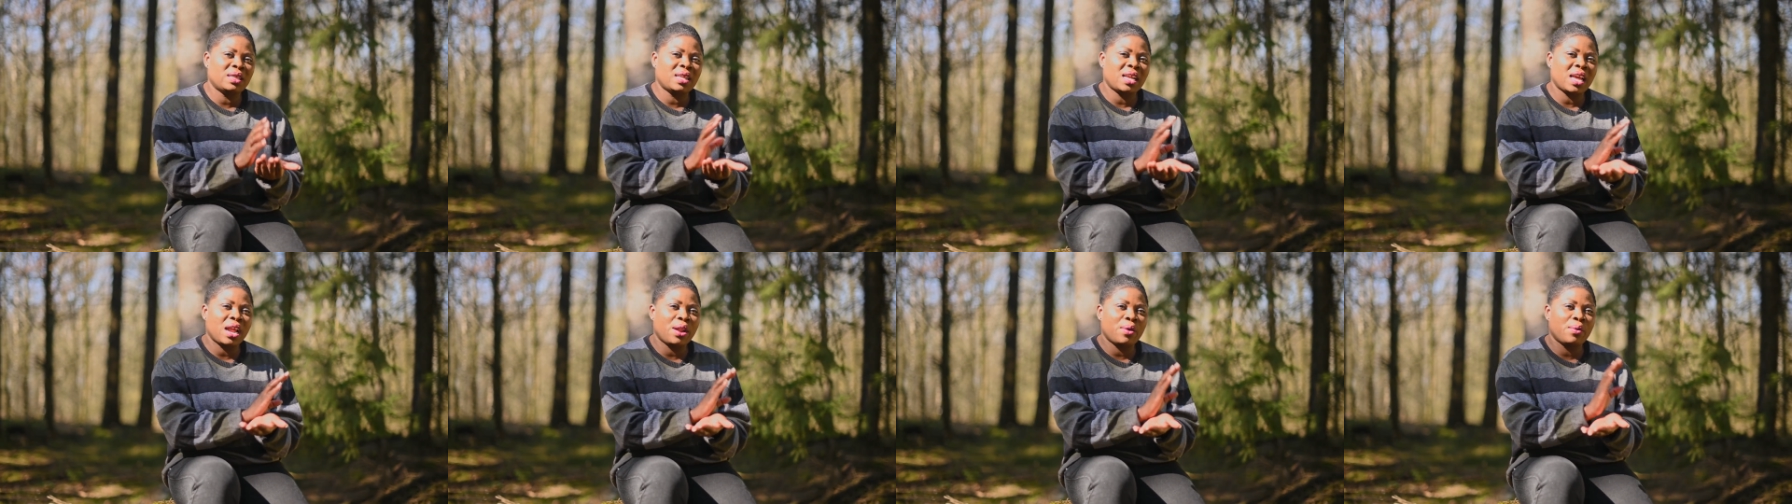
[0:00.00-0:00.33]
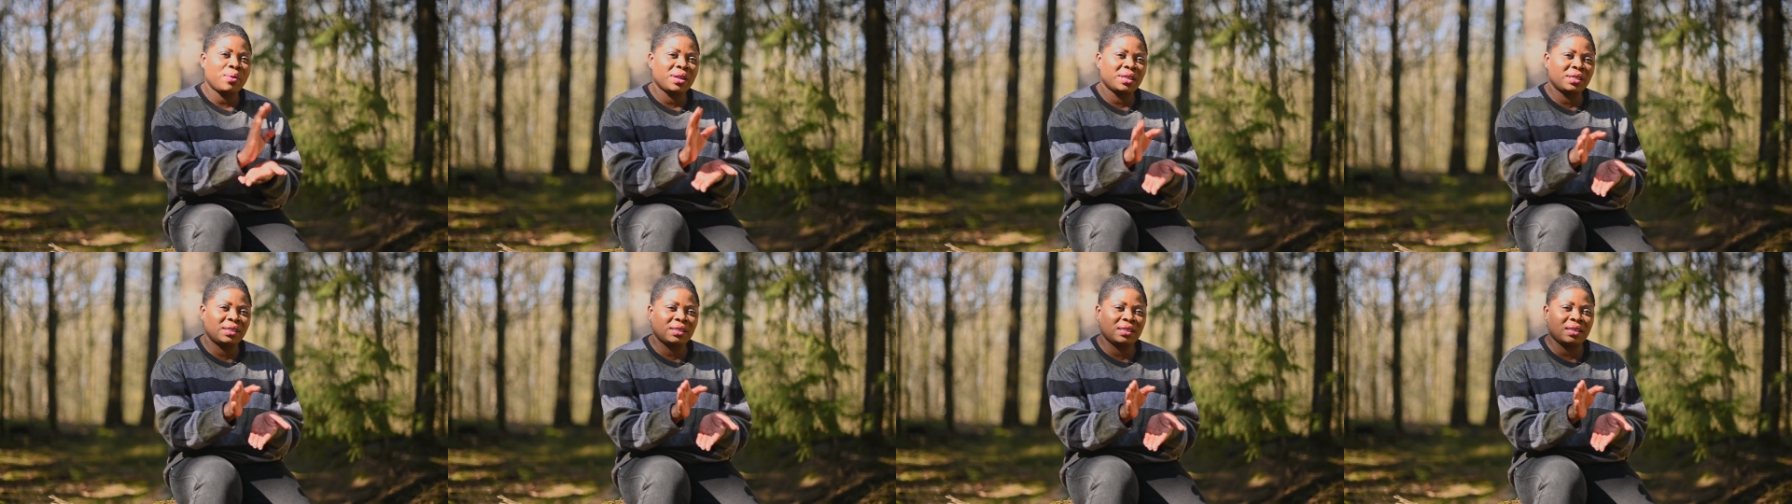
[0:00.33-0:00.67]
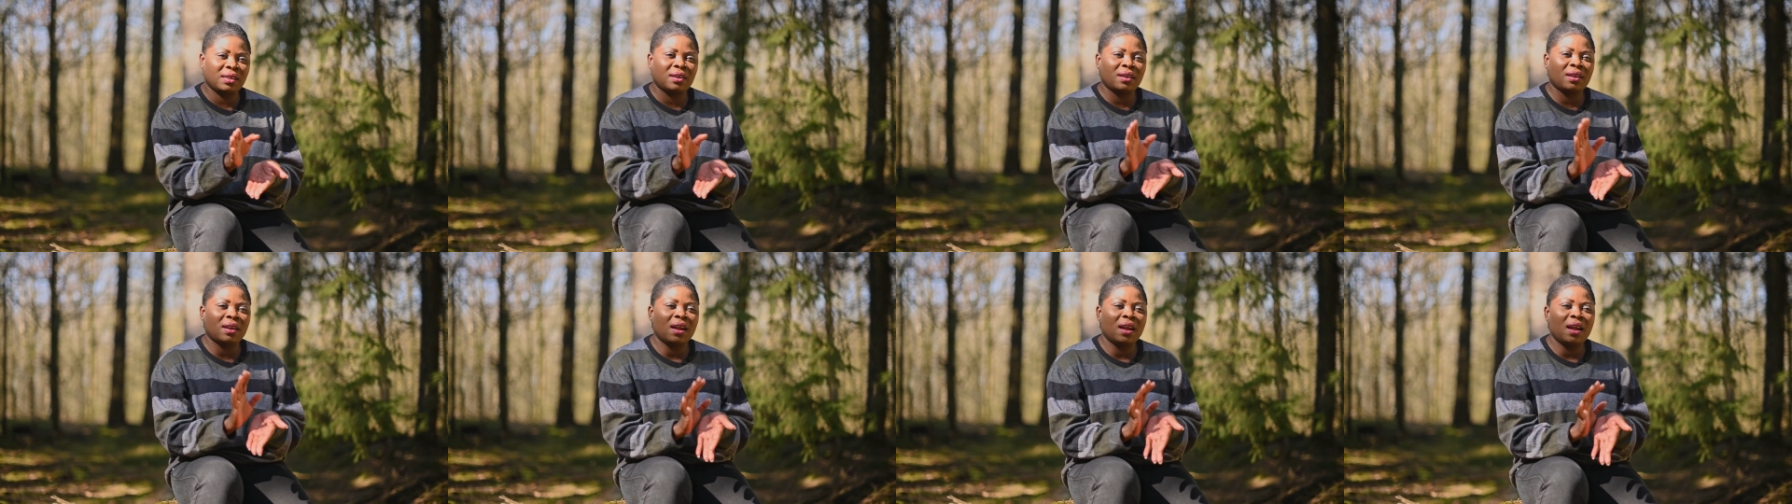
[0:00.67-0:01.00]
their
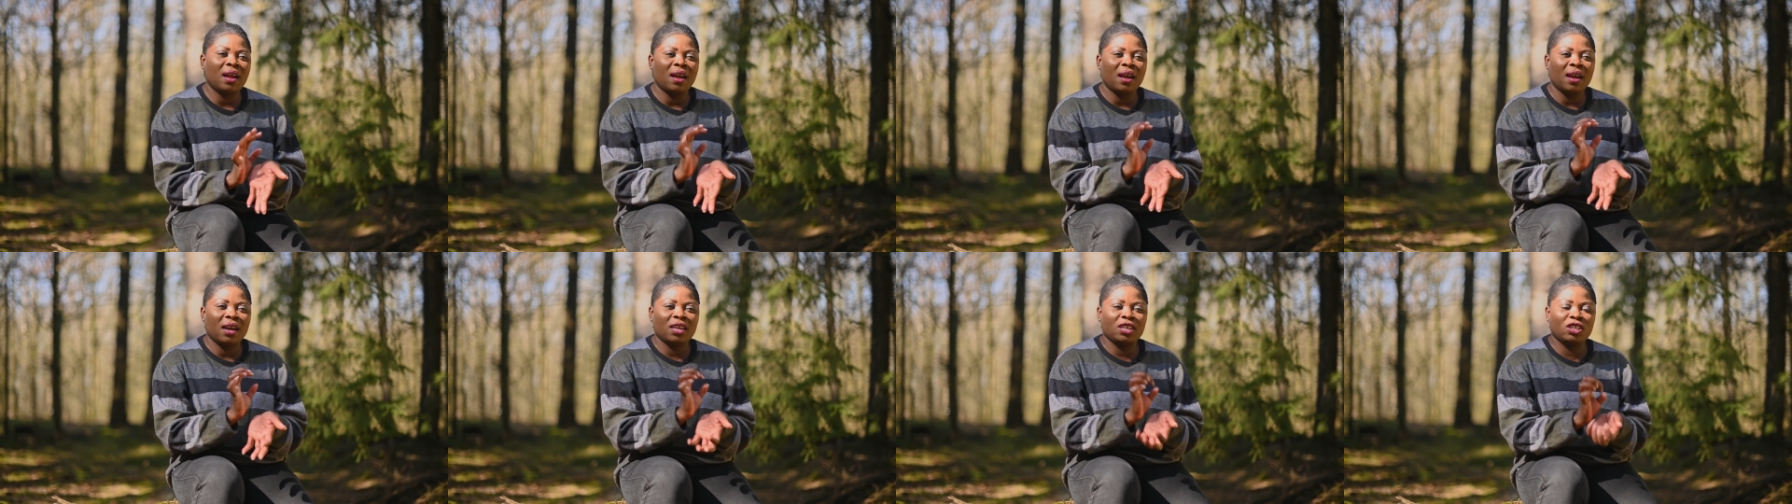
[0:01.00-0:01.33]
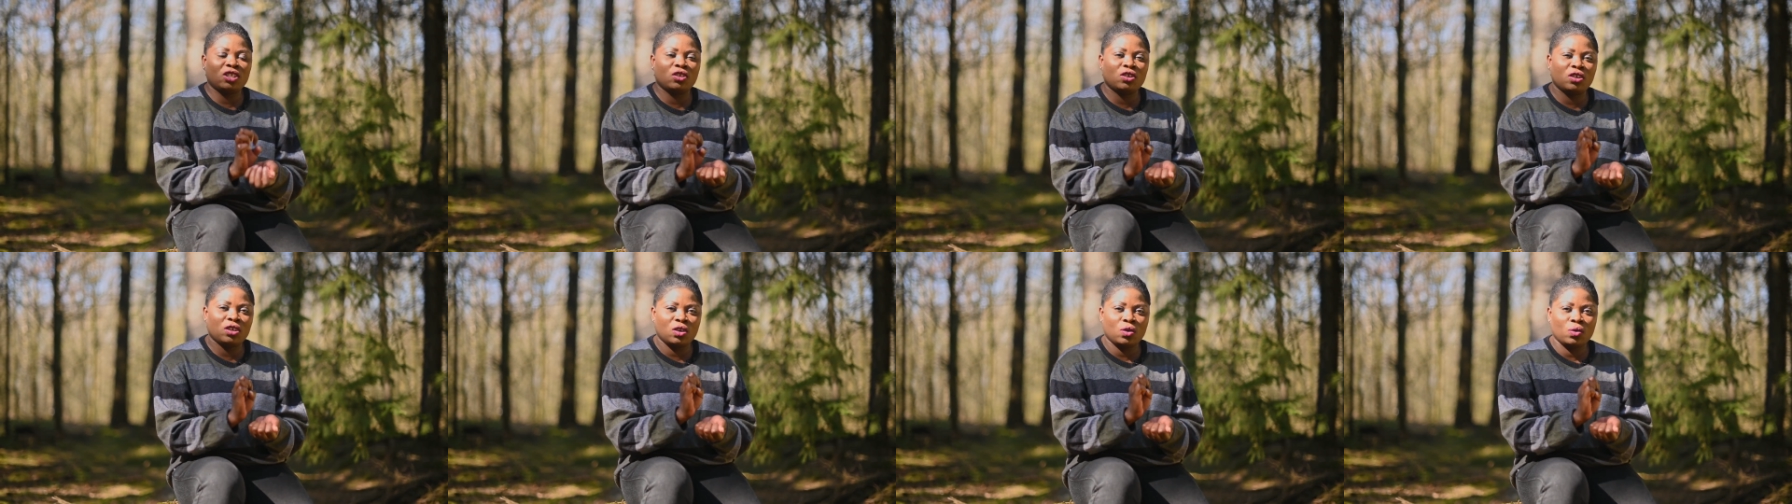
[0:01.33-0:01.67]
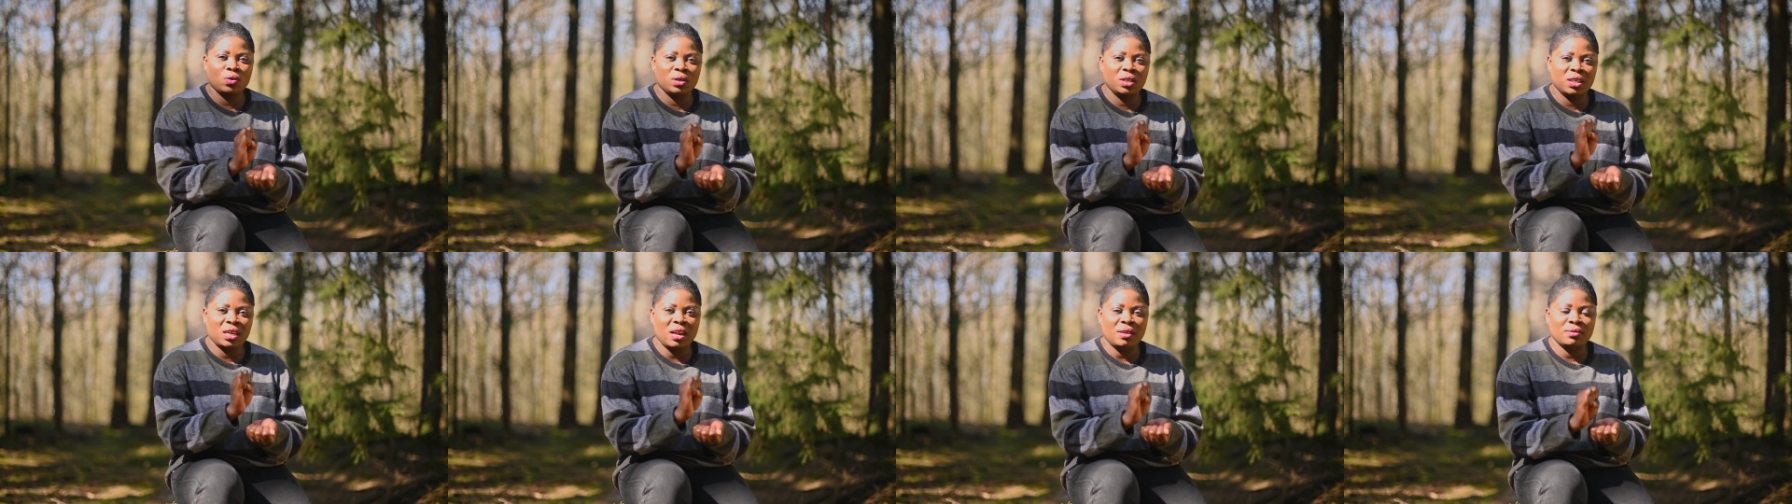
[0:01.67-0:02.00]
reason is not
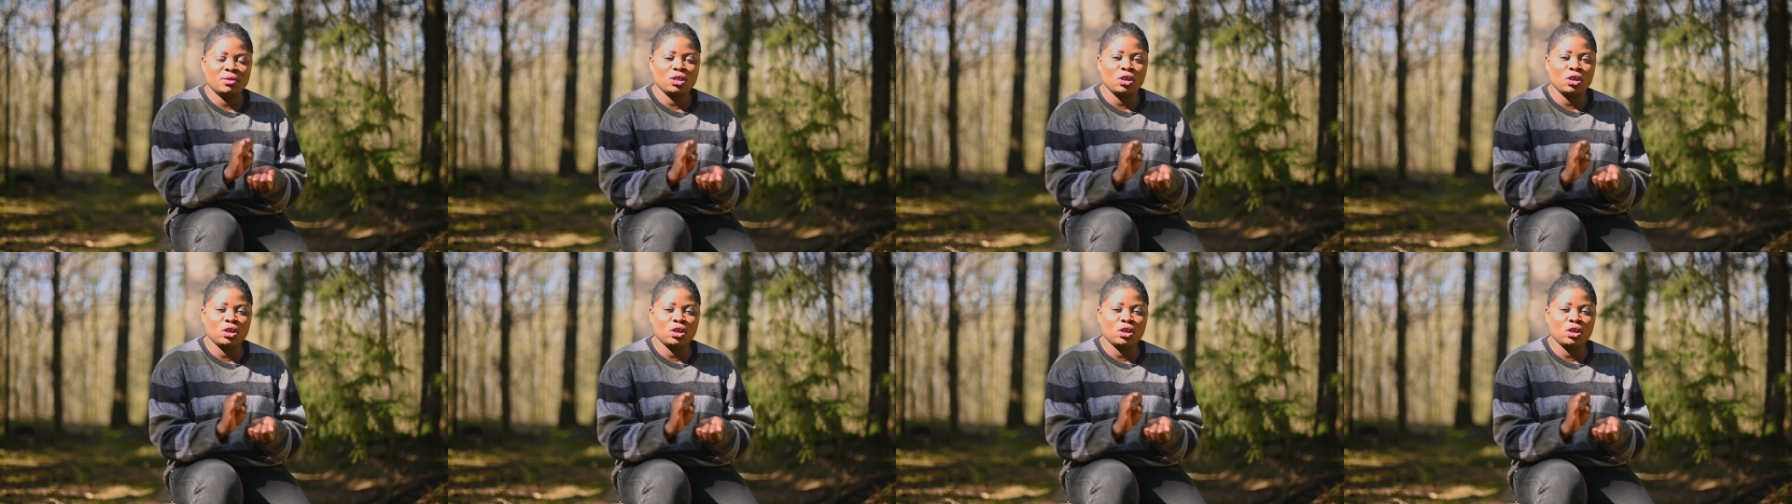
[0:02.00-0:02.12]
good enough.